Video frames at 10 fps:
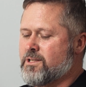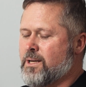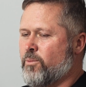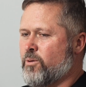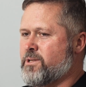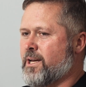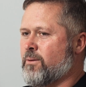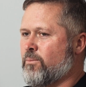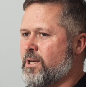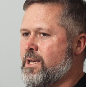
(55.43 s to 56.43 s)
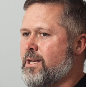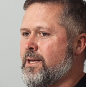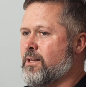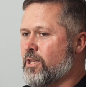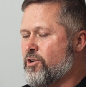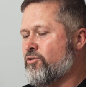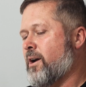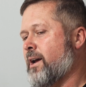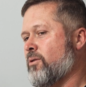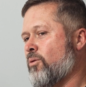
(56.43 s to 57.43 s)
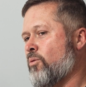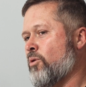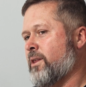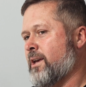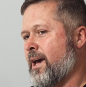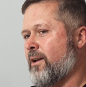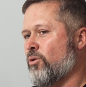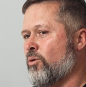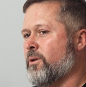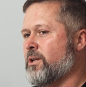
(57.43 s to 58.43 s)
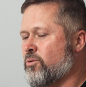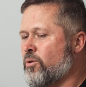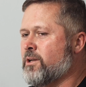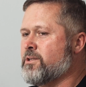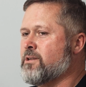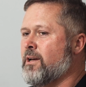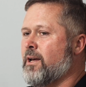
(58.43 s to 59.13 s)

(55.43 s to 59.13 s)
Sometimes that can be in the litter tray or where the cat normally toilets,